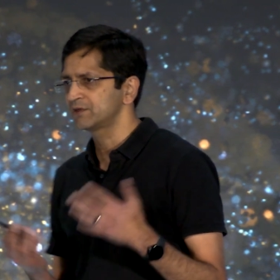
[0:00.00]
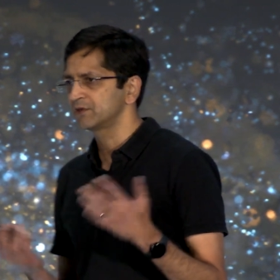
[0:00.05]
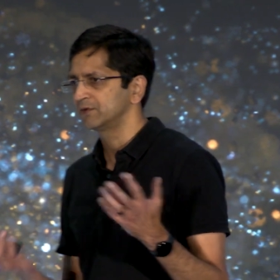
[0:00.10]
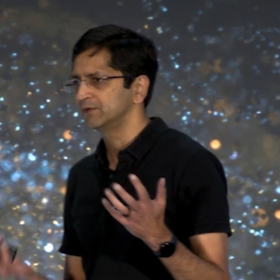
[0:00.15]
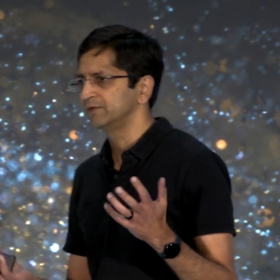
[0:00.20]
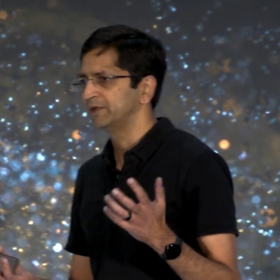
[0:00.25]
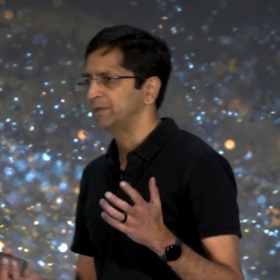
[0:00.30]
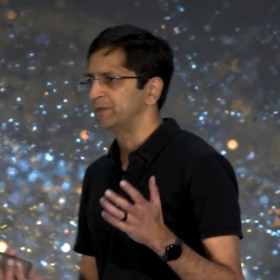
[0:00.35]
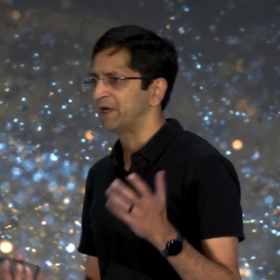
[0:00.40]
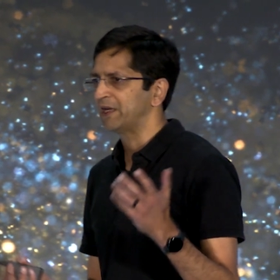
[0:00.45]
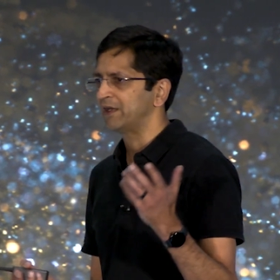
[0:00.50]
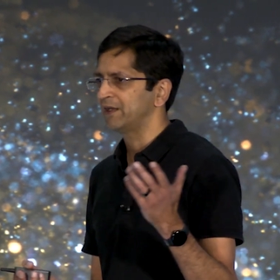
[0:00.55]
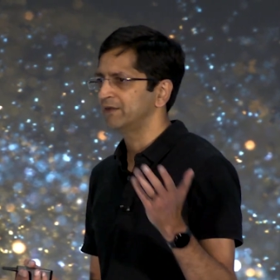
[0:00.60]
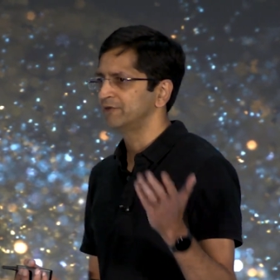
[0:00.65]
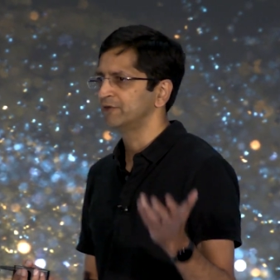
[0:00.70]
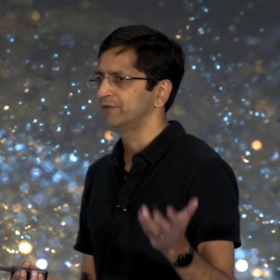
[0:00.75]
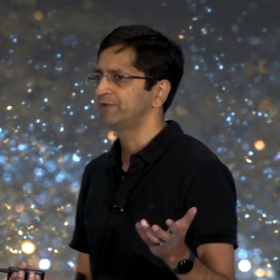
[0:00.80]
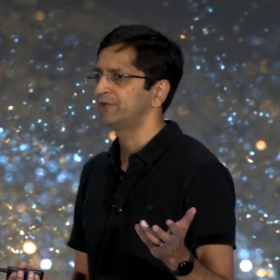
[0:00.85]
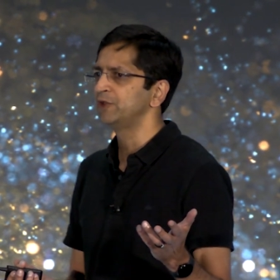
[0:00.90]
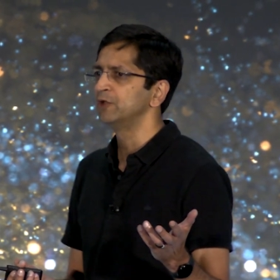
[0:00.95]
So we might have
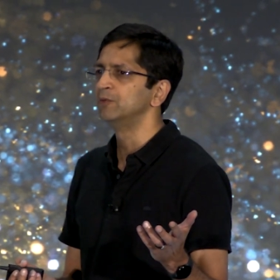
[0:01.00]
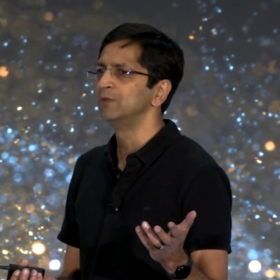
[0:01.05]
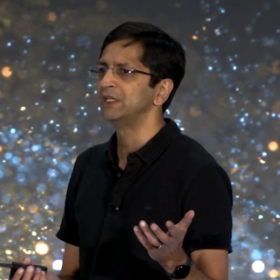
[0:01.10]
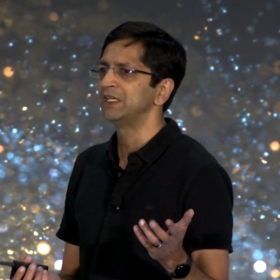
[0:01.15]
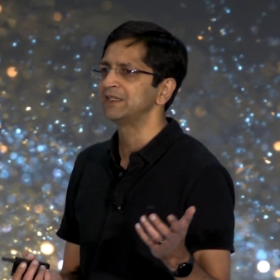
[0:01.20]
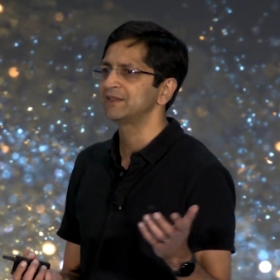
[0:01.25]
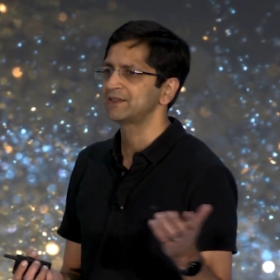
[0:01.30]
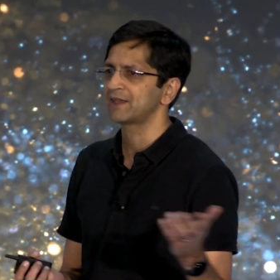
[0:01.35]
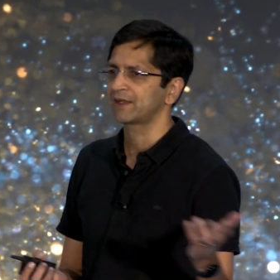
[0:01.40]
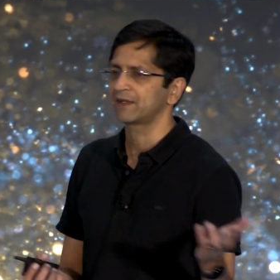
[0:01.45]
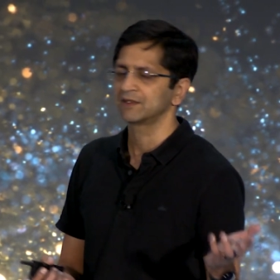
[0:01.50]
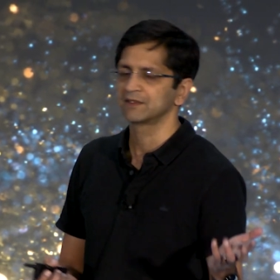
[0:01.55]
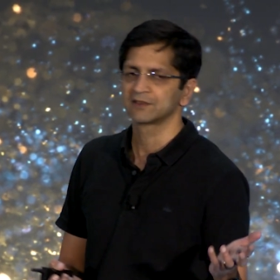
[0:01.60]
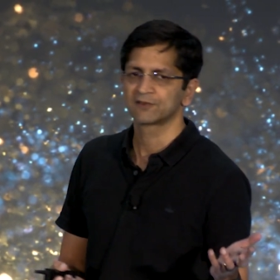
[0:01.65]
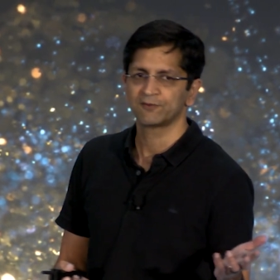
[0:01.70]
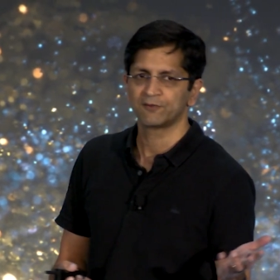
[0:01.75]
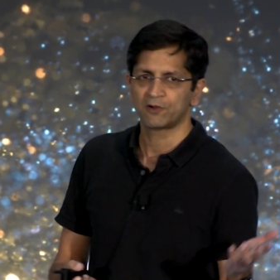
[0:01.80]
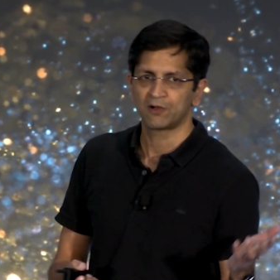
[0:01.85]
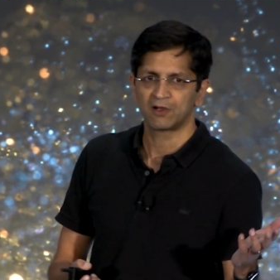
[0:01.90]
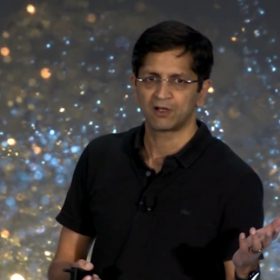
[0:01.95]
a few milliseconds
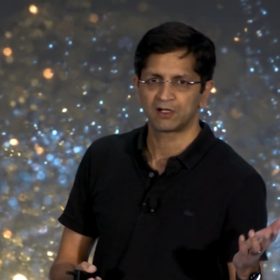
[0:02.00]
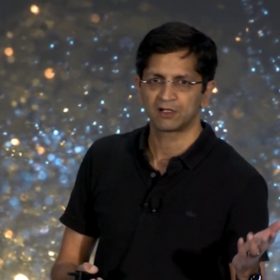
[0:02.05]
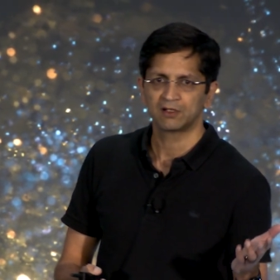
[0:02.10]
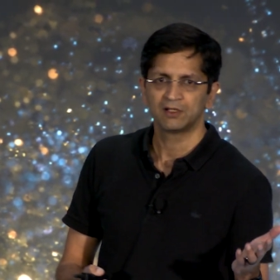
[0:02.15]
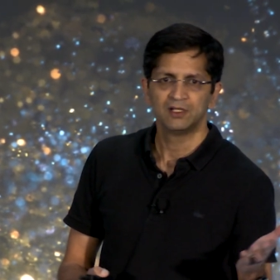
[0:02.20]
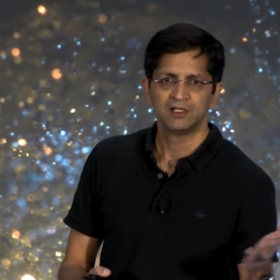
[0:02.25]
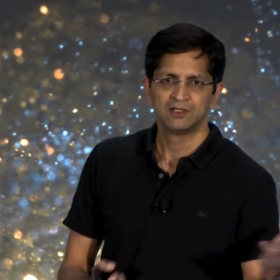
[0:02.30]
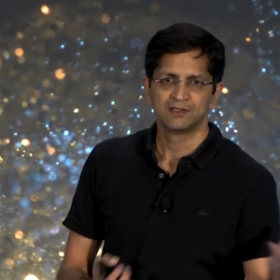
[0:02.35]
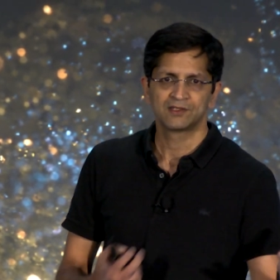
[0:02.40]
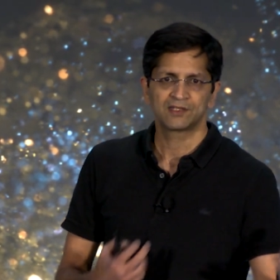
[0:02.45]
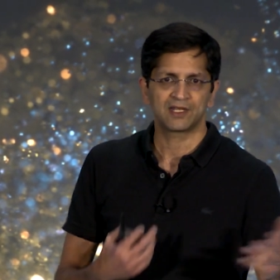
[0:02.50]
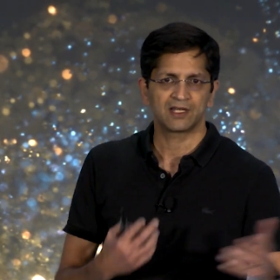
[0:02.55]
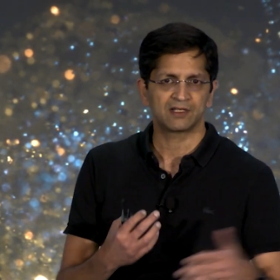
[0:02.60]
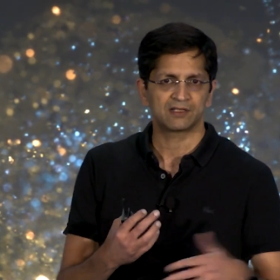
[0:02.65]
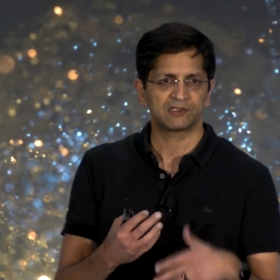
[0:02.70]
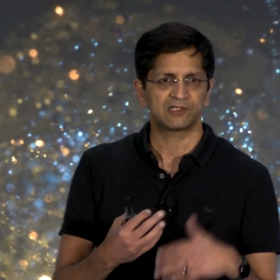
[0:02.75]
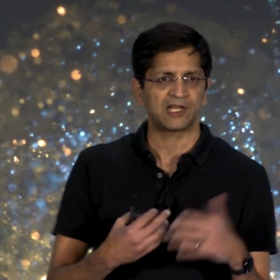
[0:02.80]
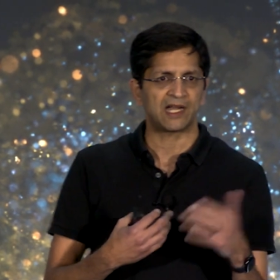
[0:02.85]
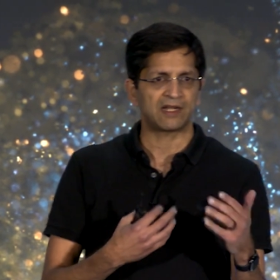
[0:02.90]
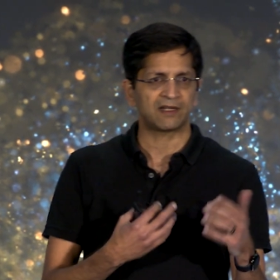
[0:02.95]
for, say, a
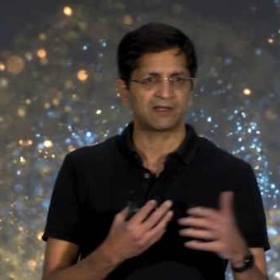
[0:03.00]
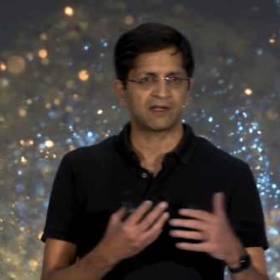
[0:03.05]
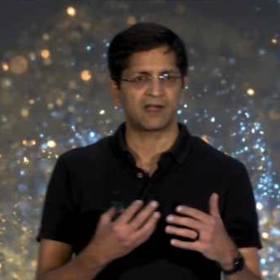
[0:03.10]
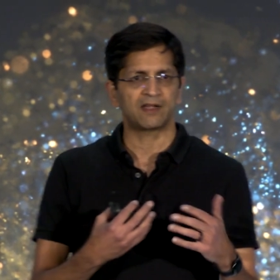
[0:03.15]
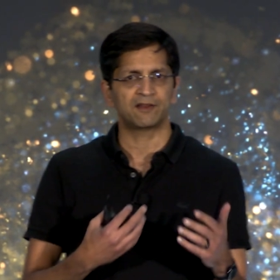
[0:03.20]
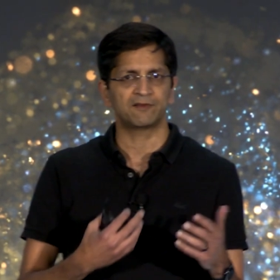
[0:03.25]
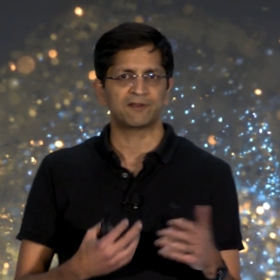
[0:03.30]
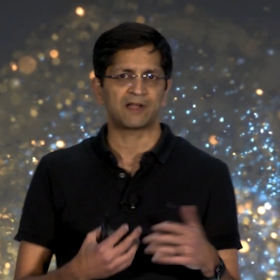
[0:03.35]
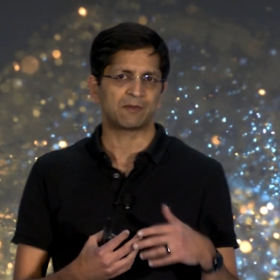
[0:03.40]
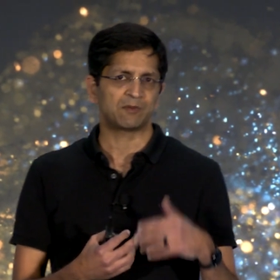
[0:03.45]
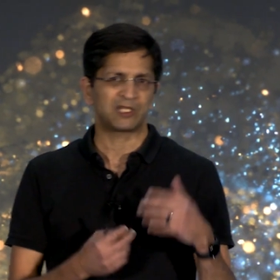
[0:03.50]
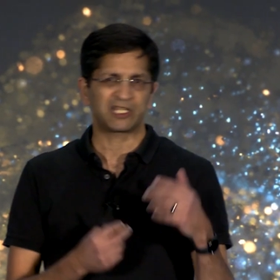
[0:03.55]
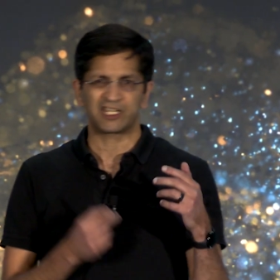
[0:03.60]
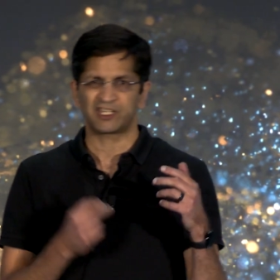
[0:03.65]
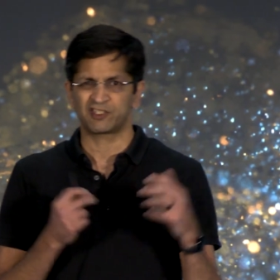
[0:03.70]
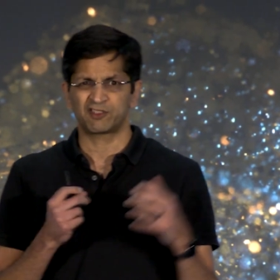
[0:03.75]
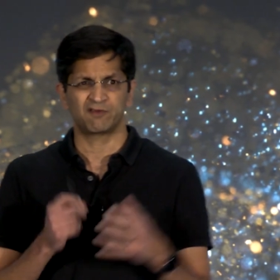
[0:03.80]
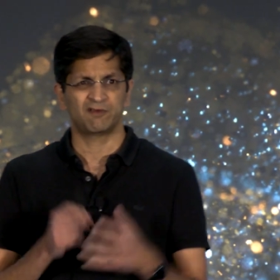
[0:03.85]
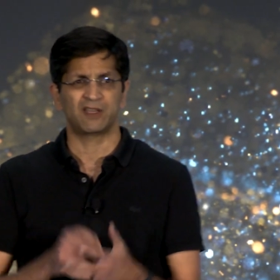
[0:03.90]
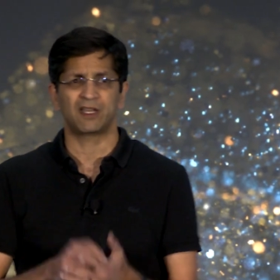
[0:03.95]
chat kind of
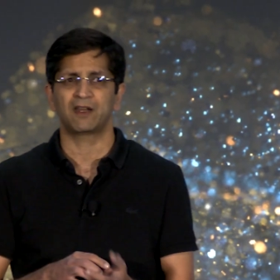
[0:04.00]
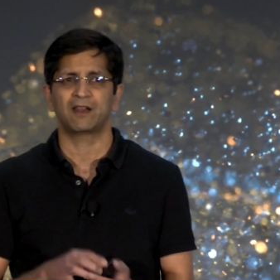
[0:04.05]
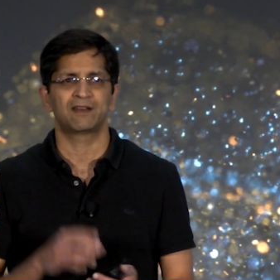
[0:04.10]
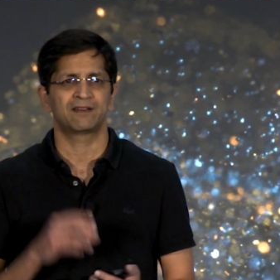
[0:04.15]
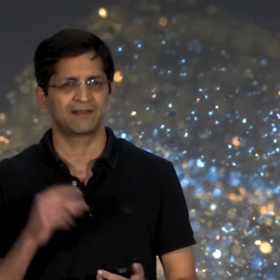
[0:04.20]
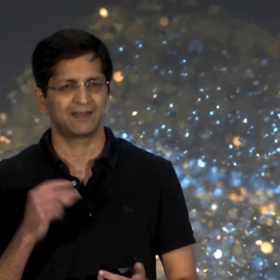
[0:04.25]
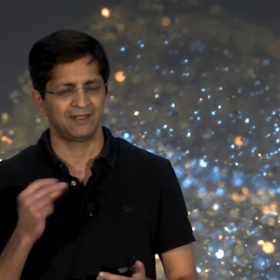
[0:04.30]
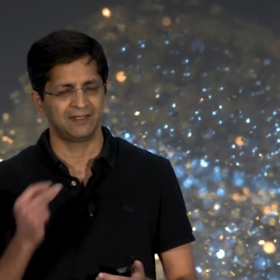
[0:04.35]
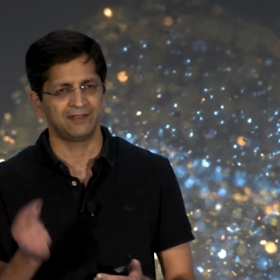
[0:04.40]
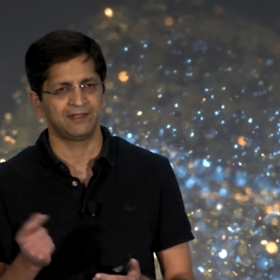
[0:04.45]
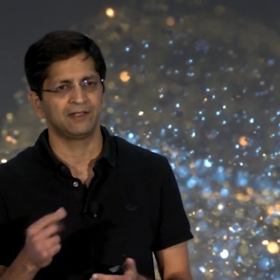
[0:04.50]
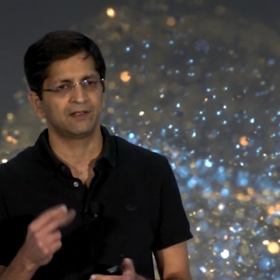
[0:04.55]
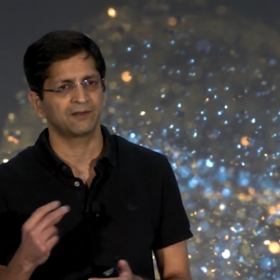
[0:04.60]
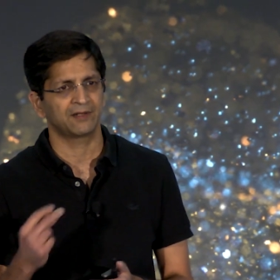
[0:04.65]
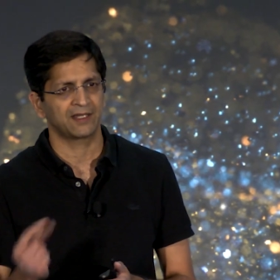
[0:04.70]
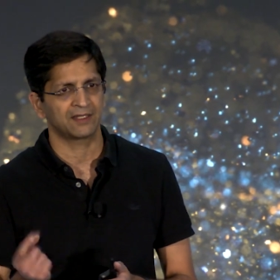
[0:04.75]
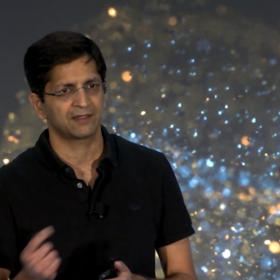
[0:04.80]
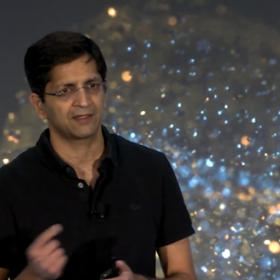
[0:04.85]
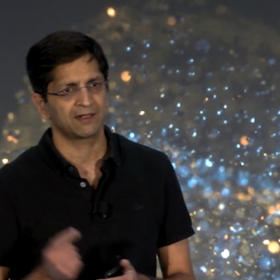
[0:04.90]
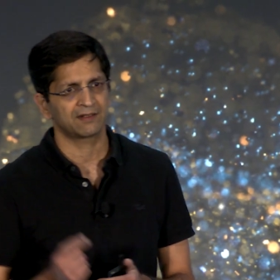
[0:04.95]
application where I really need to
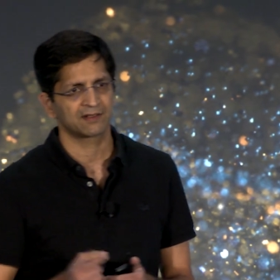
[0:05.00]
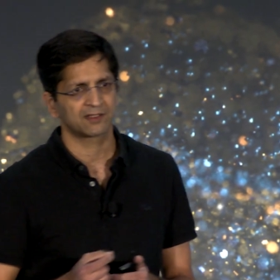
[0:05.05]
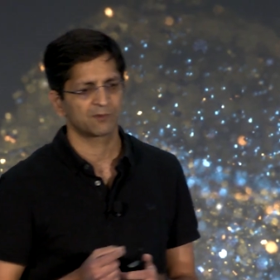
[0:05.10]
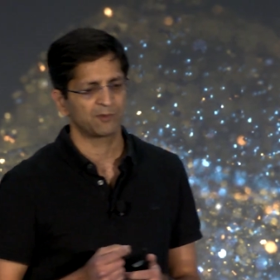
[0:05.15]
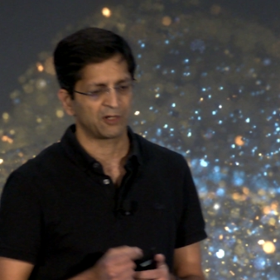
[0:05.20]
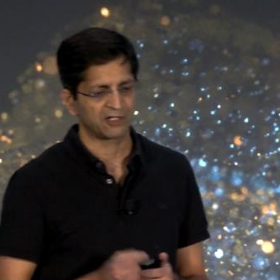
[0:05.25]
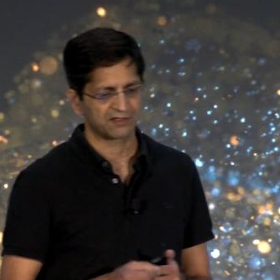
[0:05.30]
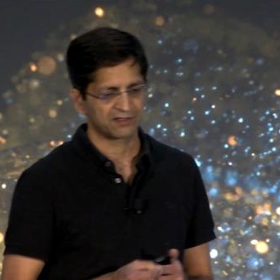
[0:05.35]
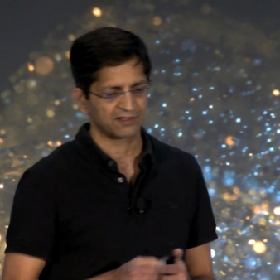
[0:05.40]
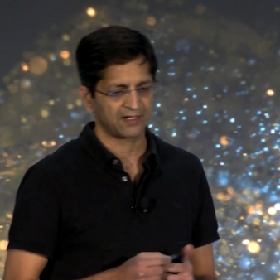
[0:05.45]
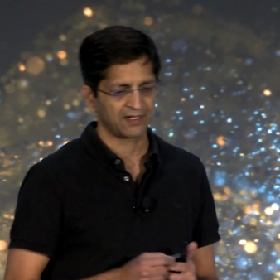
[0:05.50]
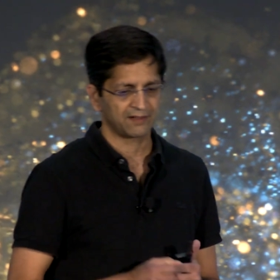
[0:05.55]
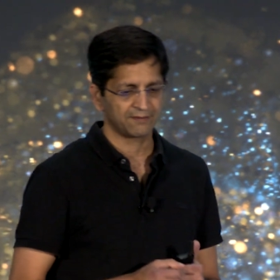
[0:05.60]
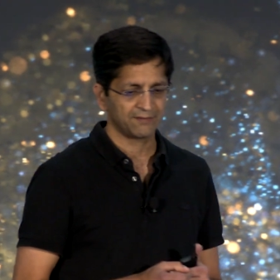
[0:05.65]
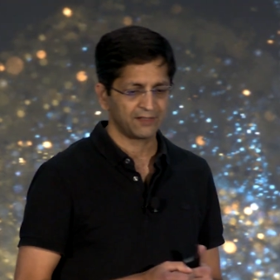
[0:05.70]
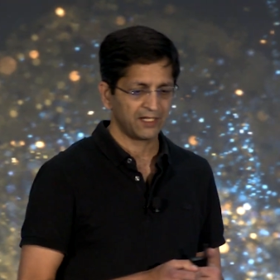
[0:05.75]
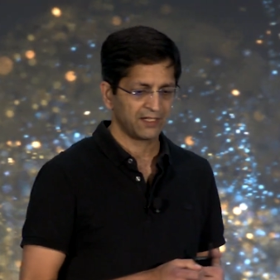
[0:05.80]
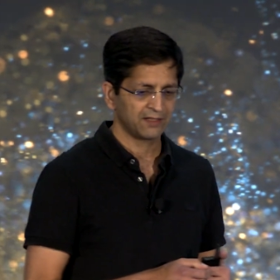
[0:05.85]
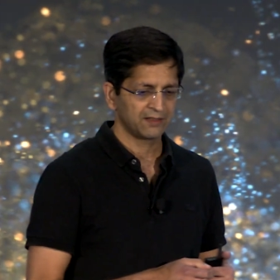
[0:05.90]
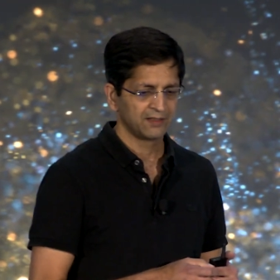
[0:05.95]
get that response right
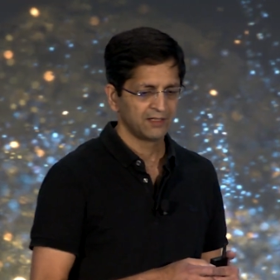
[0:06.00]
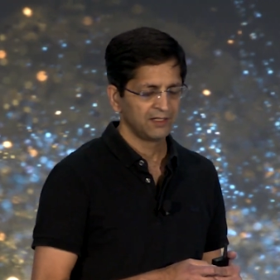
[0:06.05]
away.